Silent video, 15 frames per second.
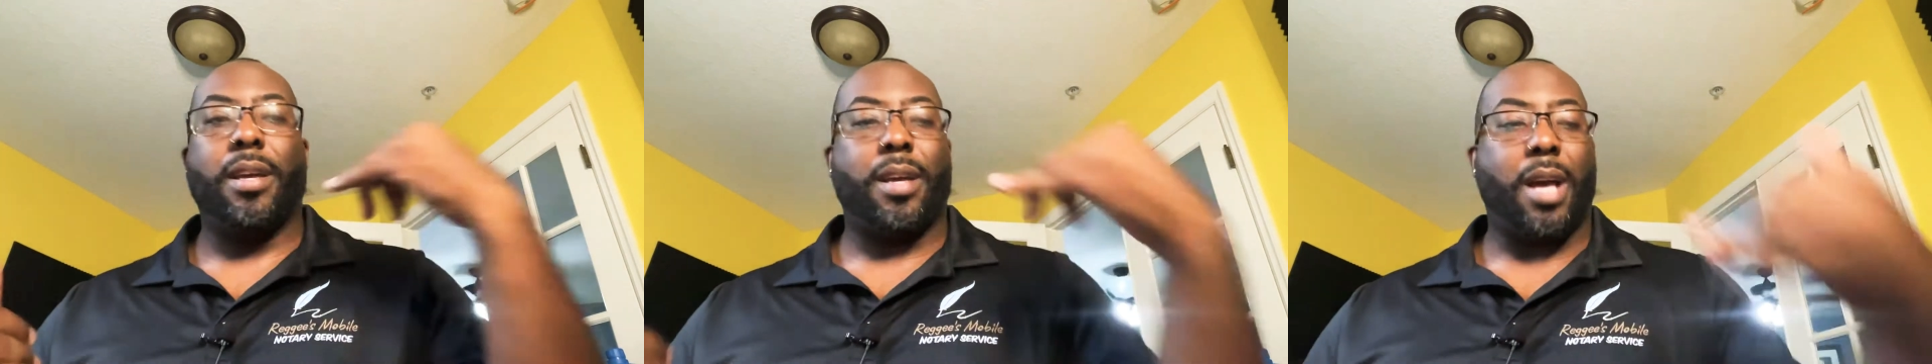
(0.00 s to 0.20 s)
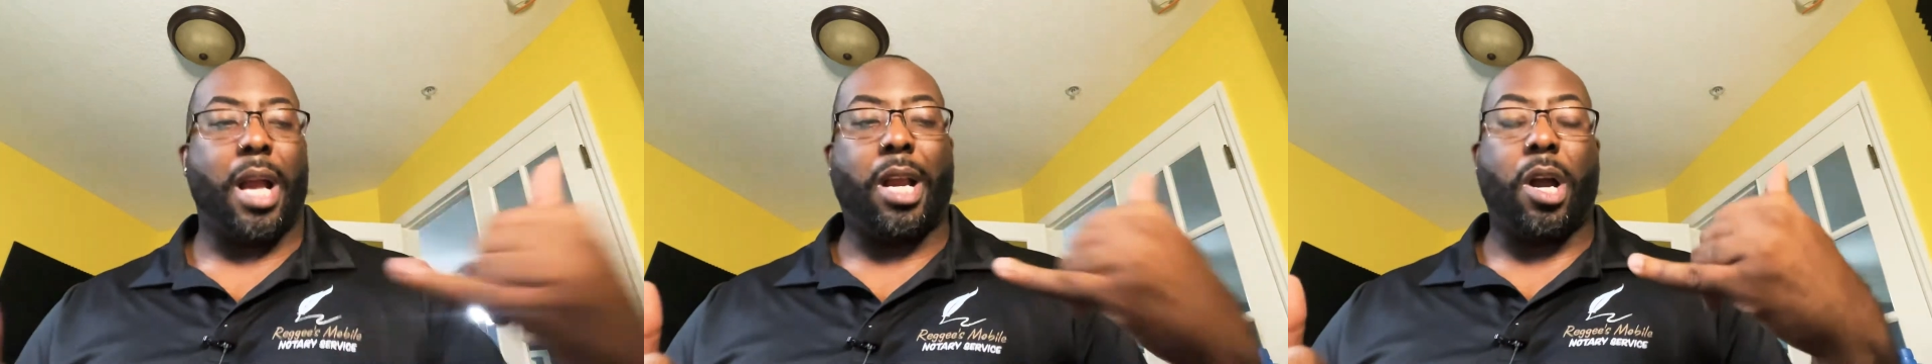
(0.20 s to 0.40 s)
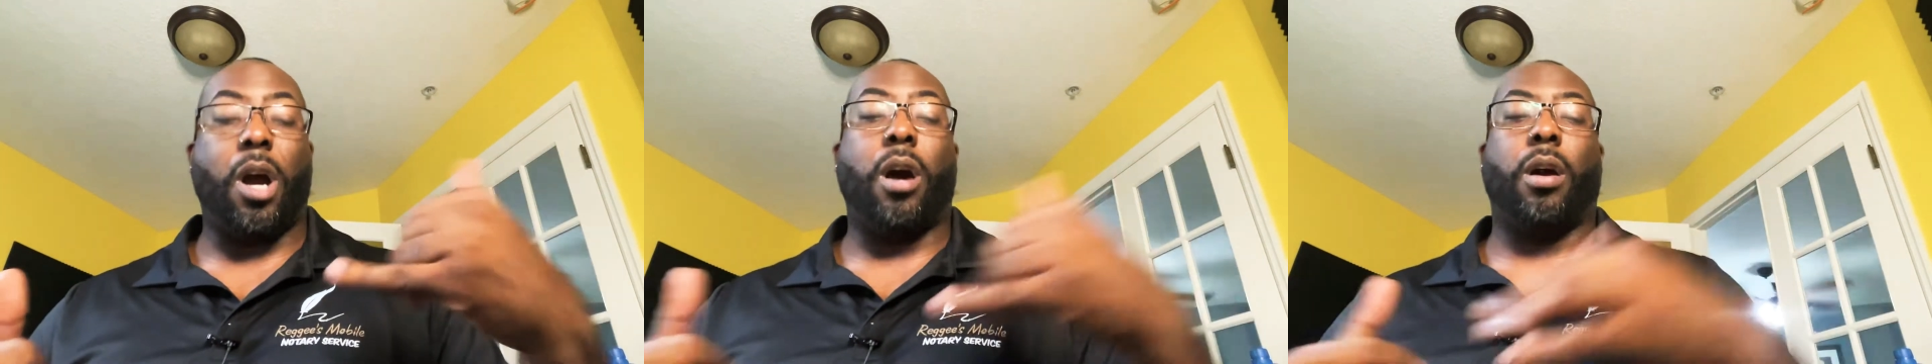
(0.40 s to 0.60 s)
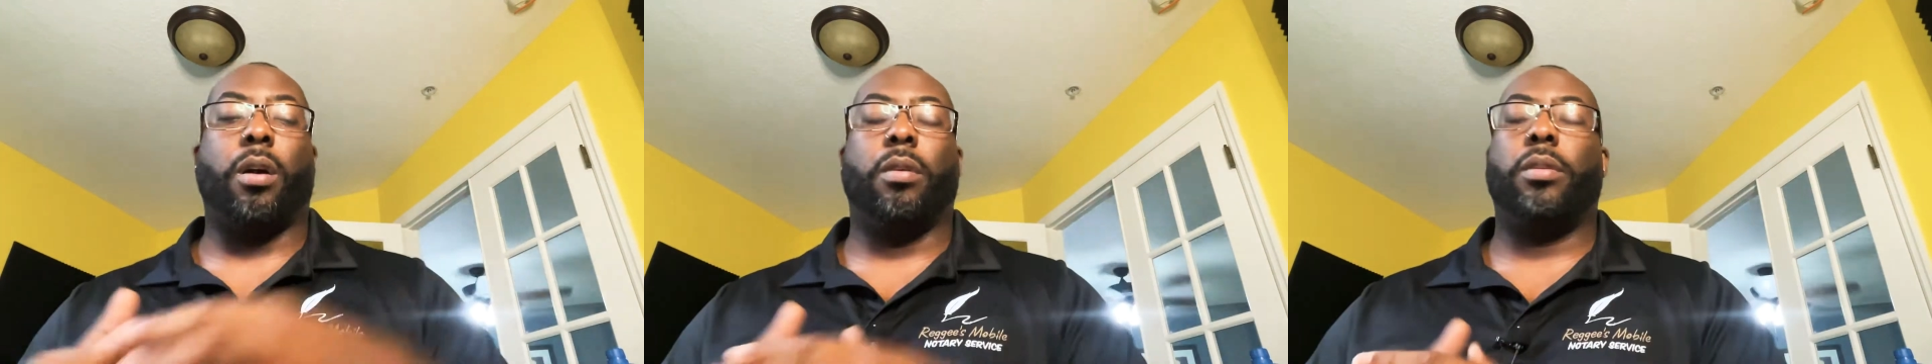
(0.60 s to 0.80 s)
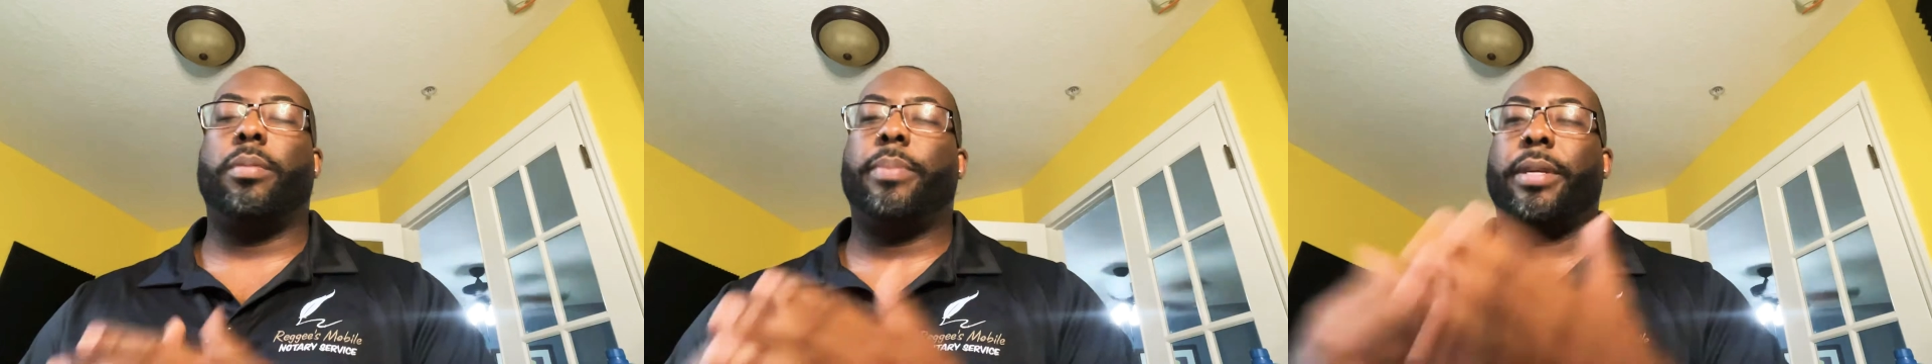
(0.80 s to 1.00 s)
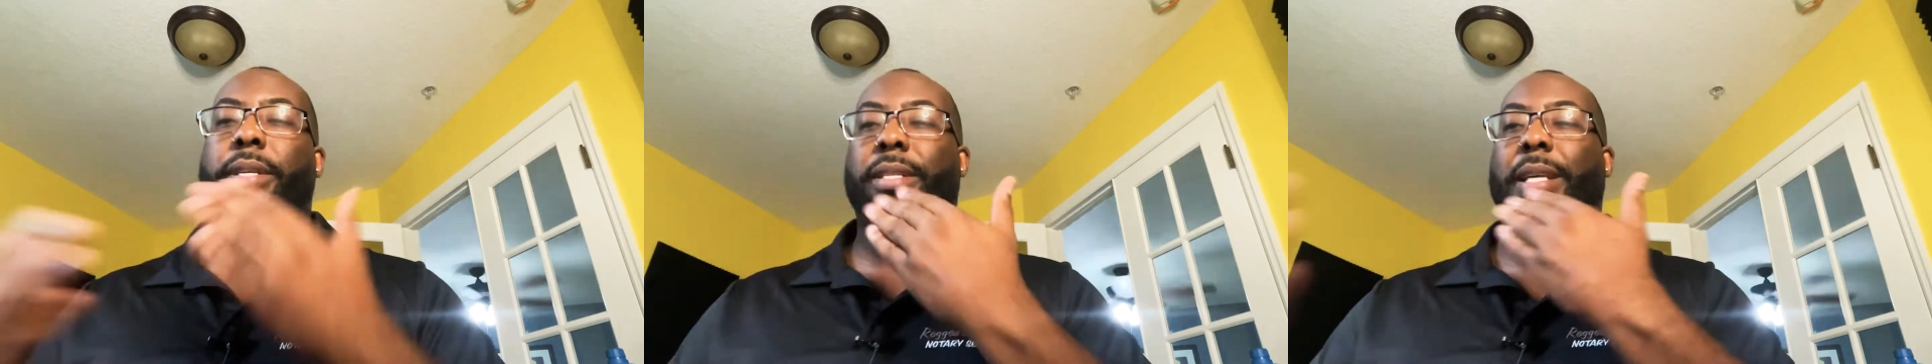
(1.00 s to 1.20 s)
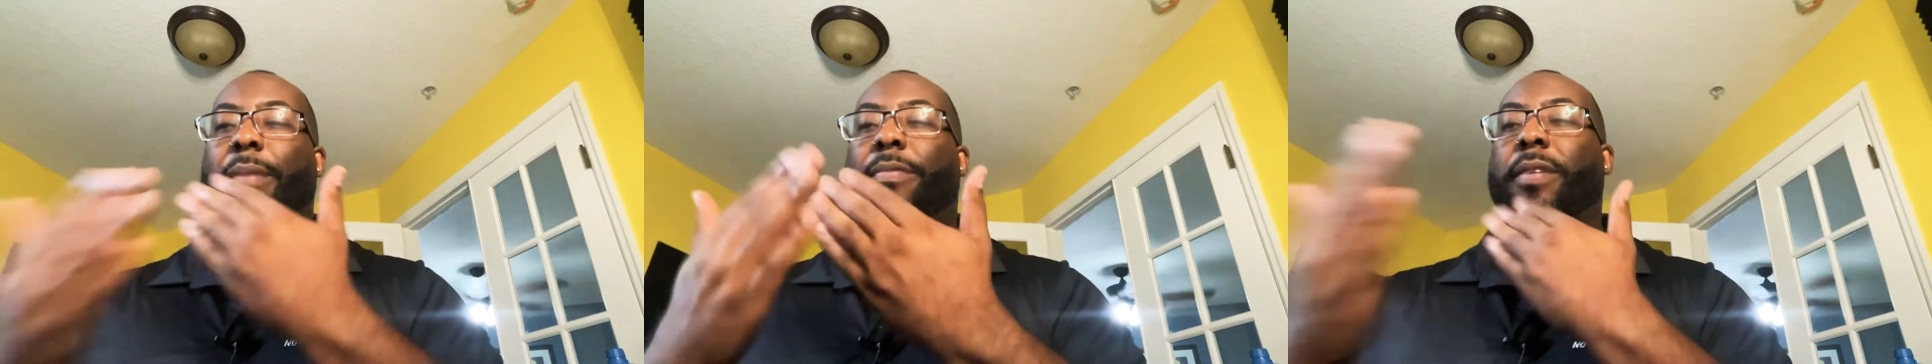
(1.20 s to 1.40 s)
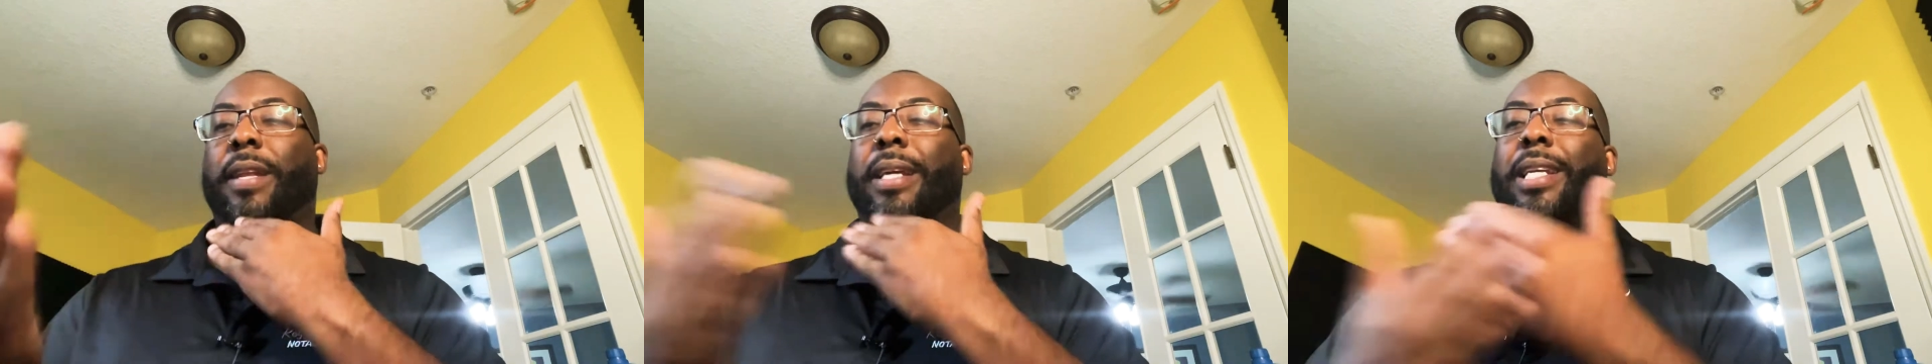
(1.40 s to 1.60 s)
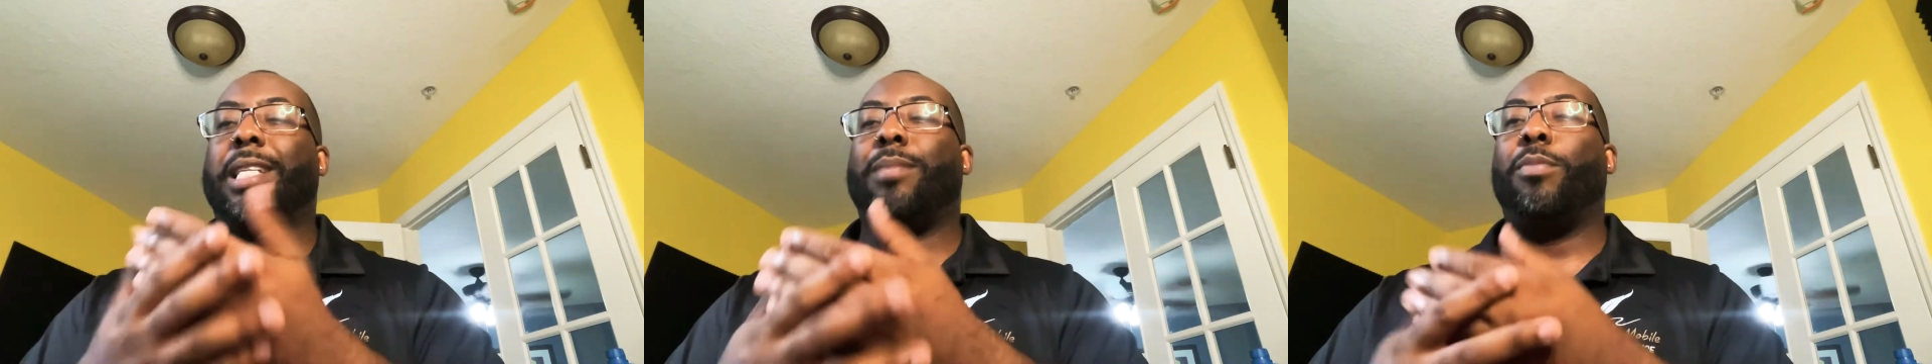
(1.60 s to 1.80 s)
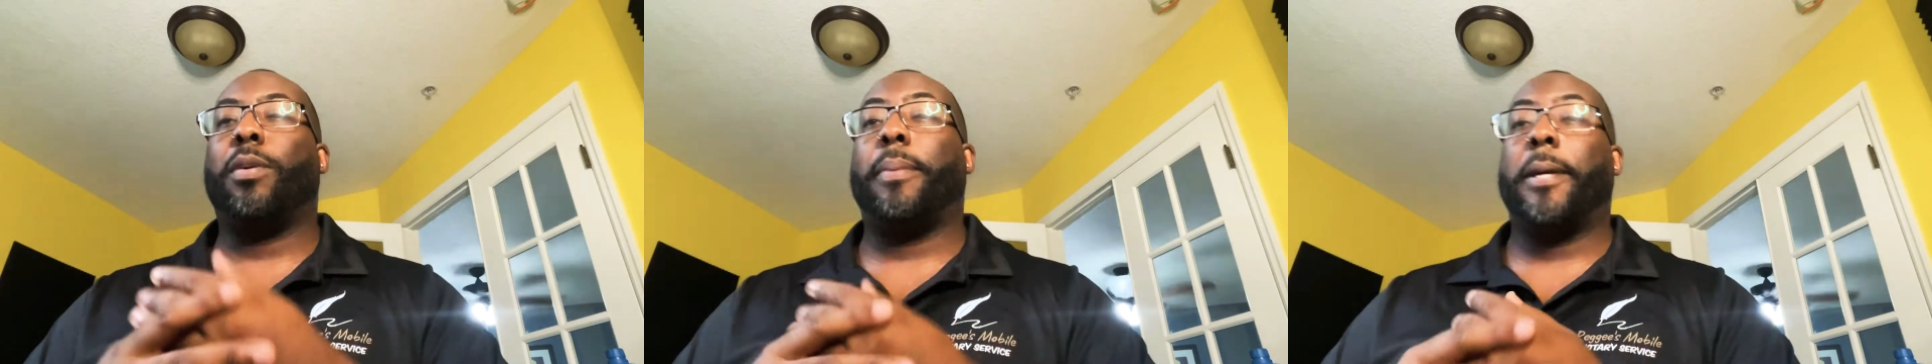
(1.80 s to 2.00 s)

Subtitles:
I called because I feel like that's more